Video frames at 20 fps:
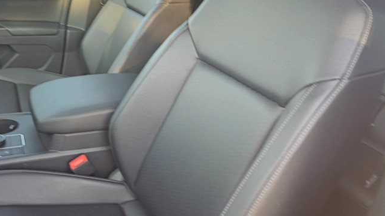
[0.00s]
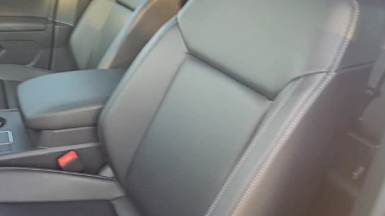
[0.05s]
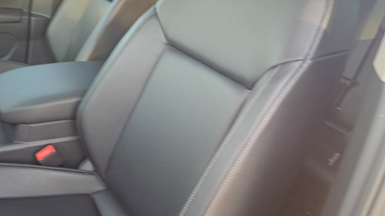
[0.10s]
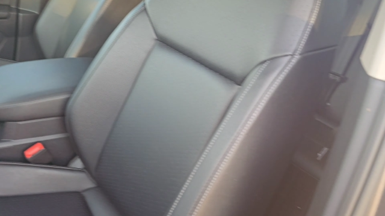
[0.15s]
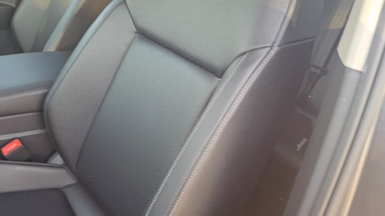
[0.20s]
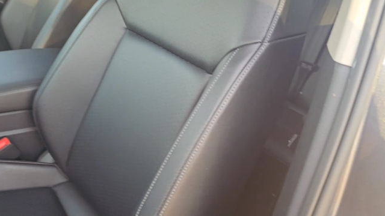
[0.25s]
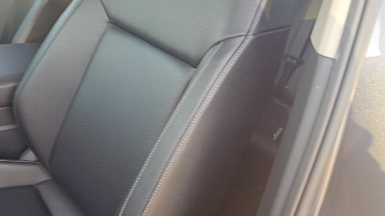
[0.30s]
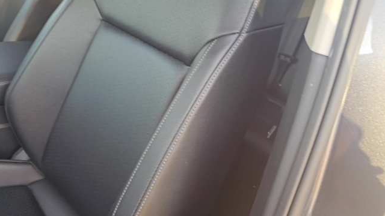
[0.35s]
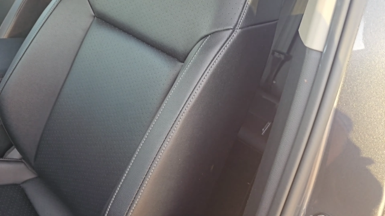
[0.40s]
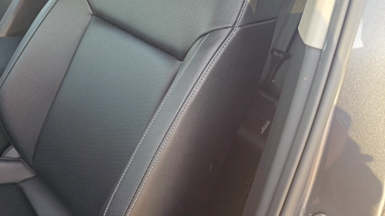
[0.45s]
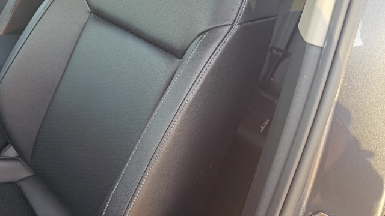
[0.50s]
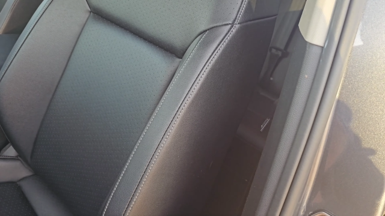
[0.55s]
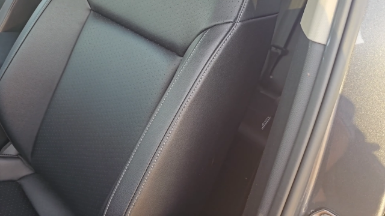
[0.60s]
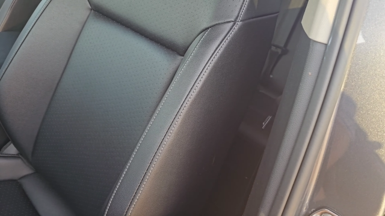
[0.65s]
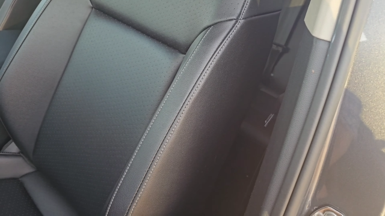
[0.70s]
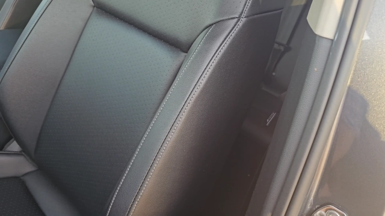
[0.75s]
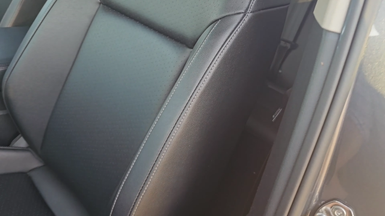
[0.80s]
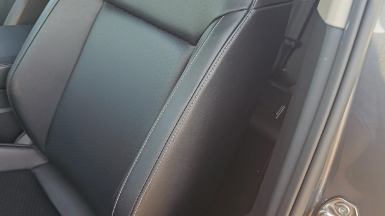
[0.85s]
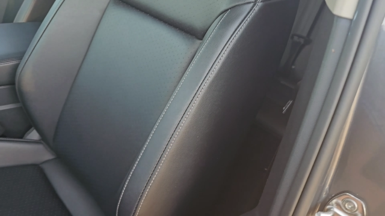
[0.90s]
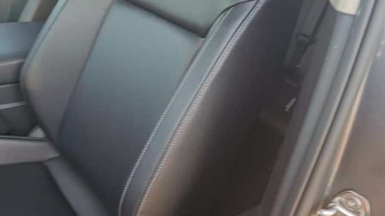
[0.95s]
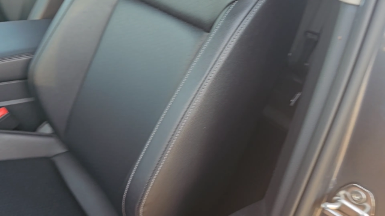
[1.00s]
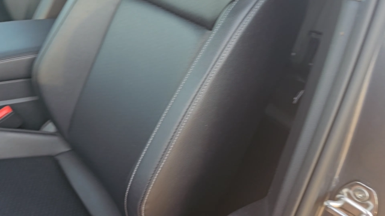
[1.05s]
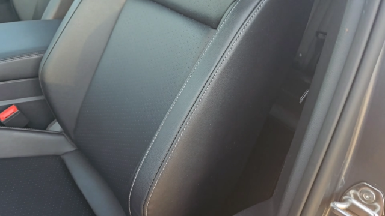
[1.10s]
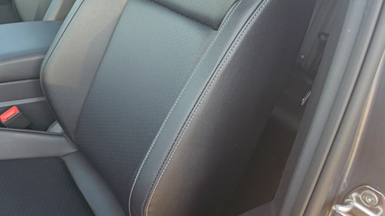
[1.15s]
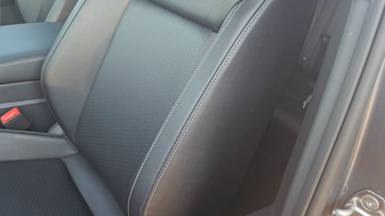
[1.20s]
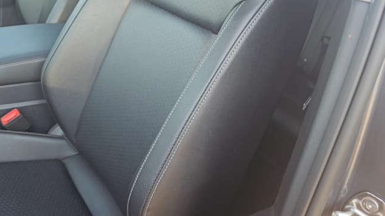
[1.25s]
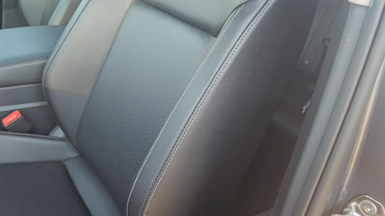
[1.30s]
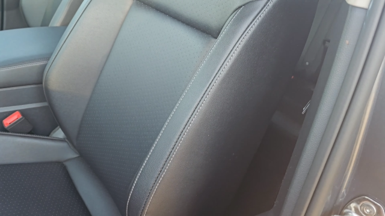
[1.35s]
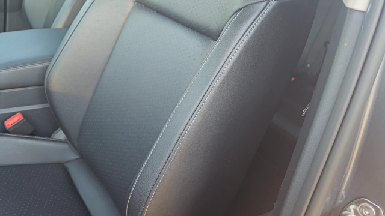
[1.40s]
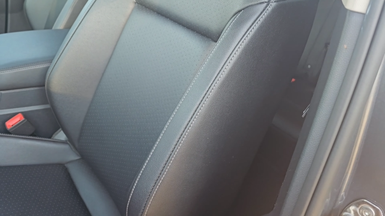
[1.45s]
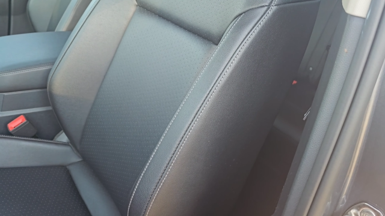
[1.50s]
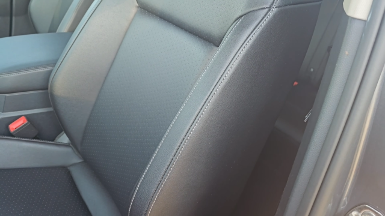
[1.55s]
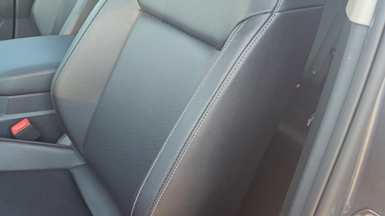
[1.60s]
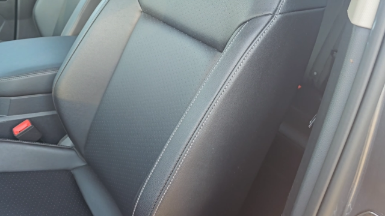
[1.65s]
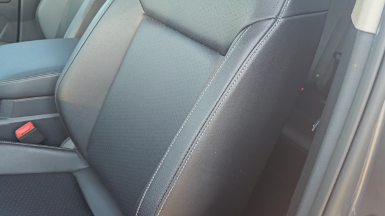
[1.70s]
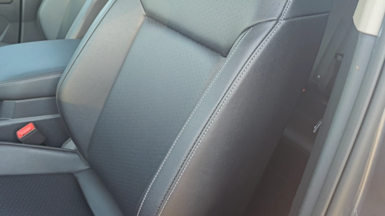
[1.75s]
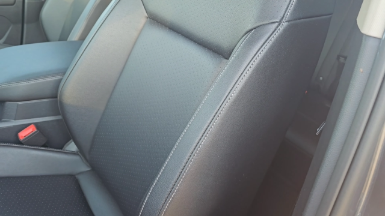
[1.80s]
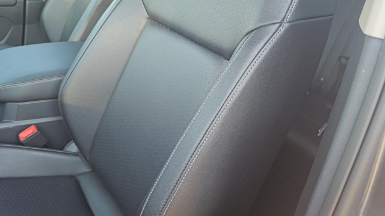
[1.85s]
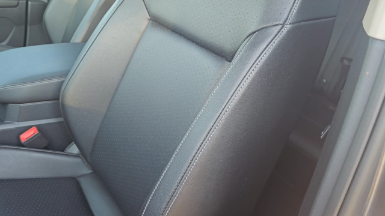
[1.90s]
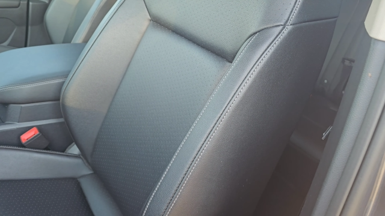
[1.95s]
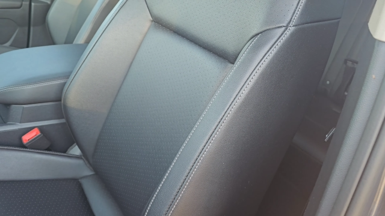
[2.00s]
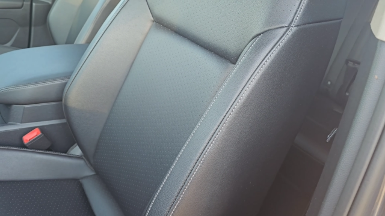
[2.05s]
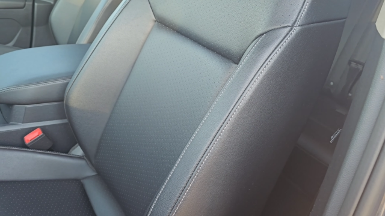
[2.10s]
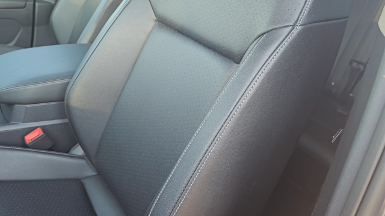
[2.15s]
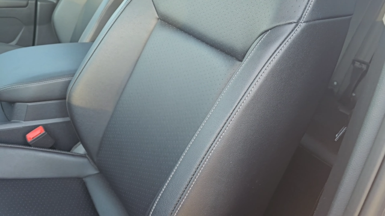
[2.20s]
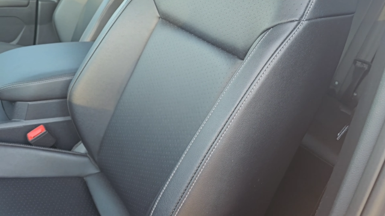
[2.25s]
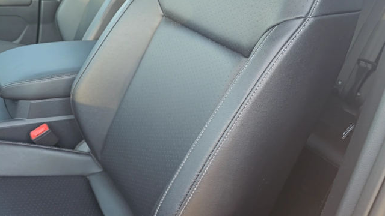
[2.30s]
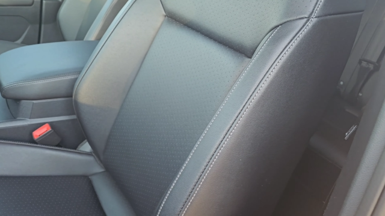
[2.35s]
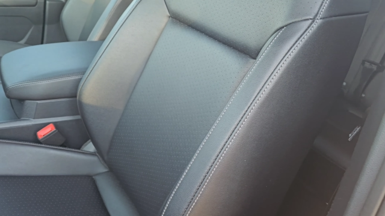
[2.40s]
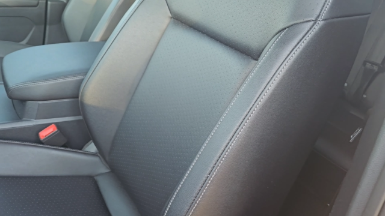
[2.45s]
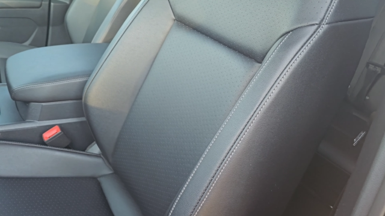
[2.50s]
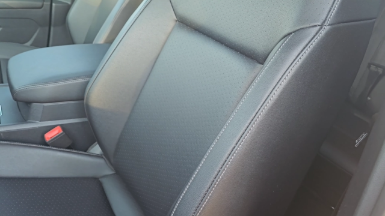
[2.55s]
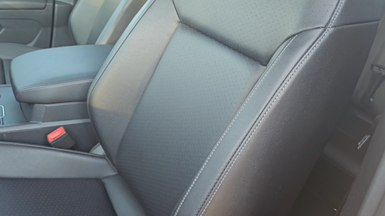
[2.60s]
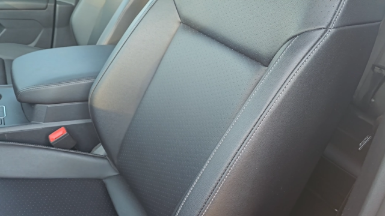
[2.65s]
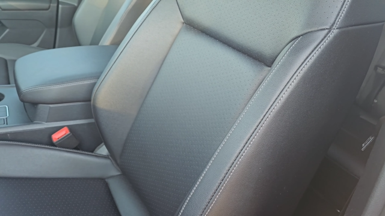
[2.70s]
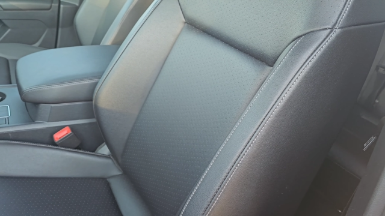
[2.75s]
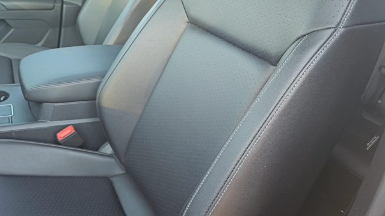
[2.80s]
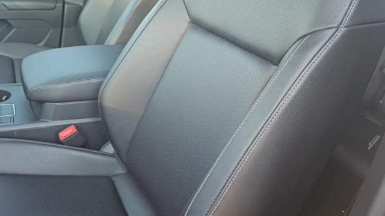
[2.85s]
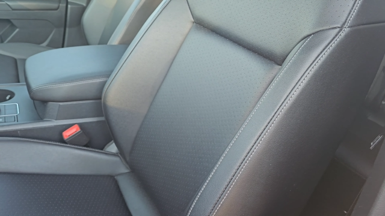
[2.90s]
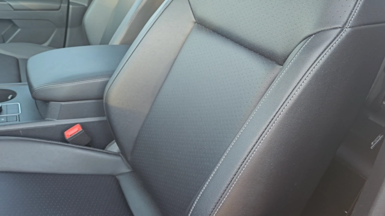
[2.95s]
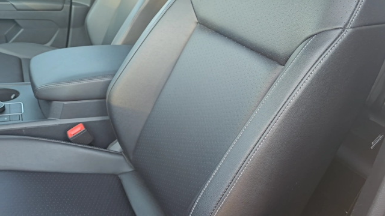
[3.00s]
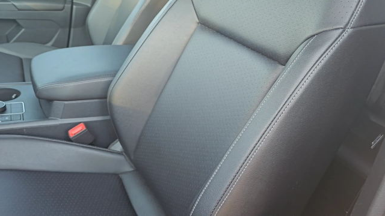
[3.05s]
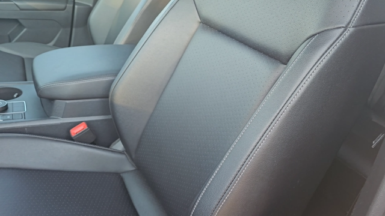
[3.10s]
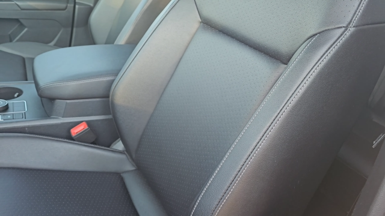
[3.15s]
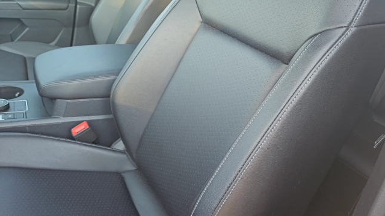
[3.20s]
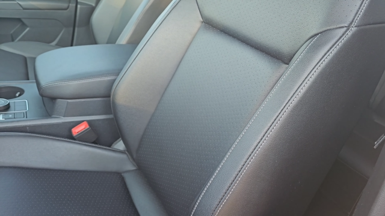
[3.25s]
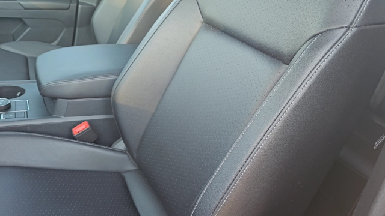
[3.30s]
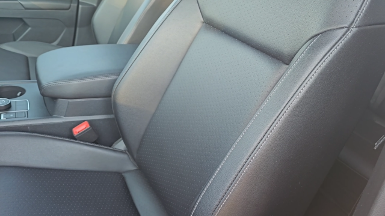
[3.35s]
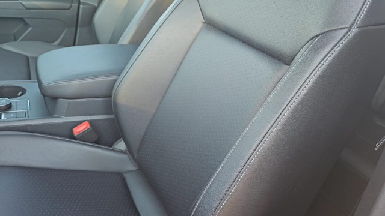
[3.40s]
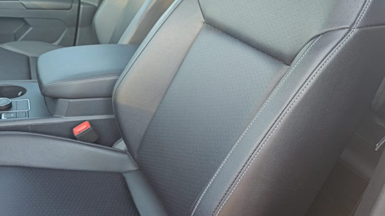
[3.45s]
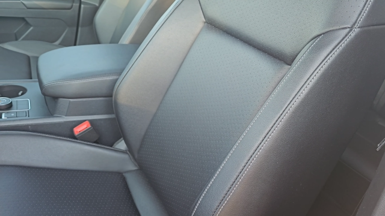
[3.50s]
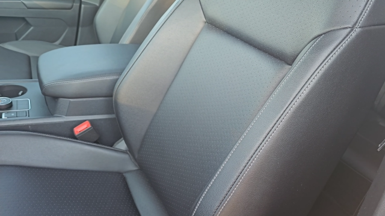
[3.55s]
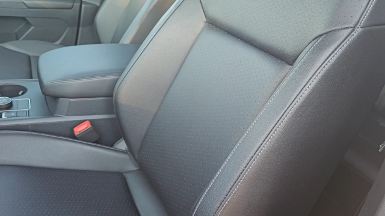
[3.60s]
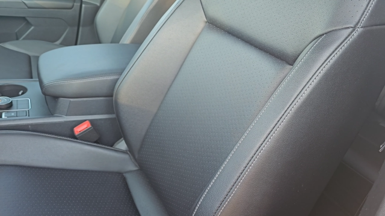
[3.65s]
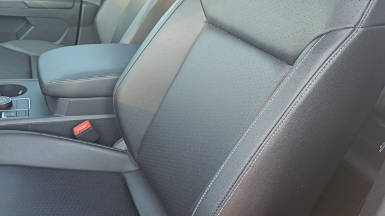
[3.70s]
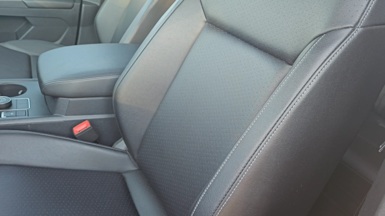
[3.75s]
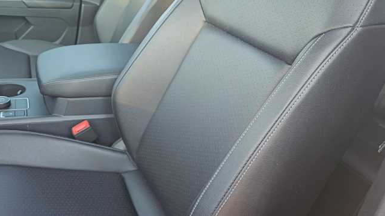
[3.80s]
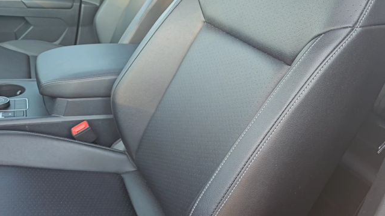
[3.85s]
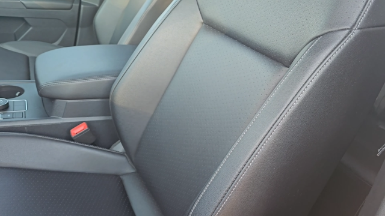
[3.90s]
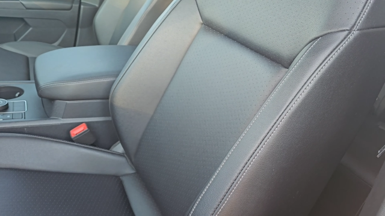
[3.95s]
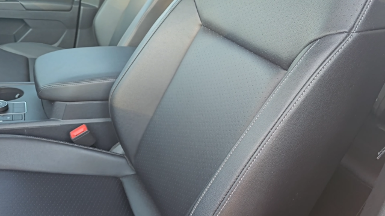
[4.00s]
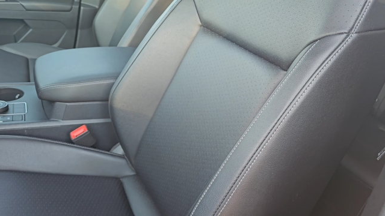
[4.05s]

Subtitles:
Nobody's mouth can be seen.